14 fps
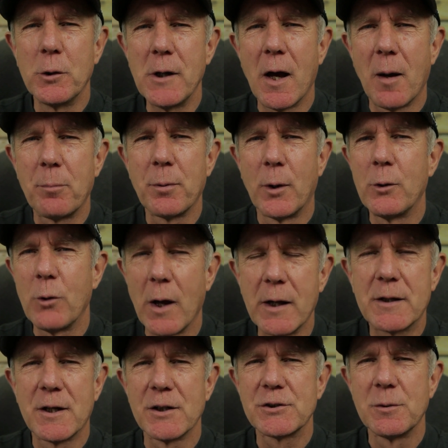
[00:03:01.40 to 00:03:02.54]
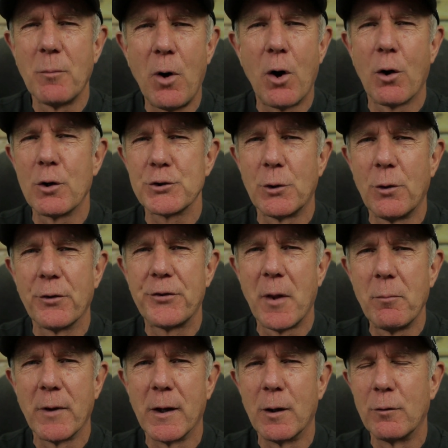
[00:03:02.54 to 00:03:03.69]
only upload a custom horizontal
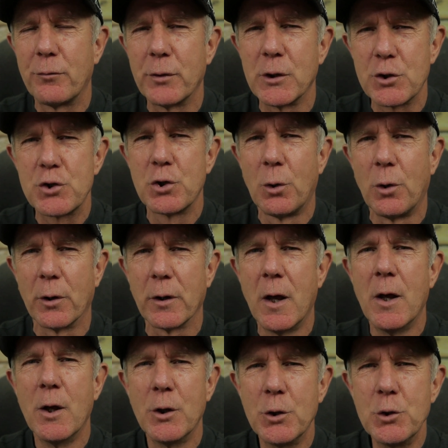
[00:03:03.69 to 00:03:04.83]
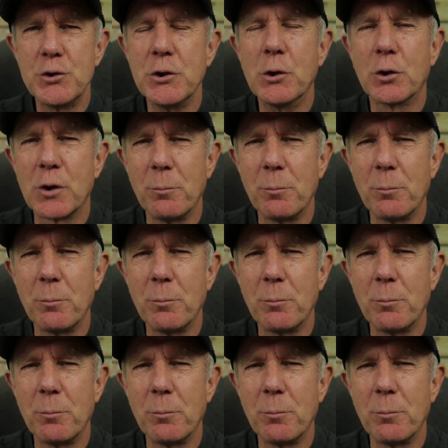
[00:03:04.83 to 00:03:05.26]
thumbnail for your short using your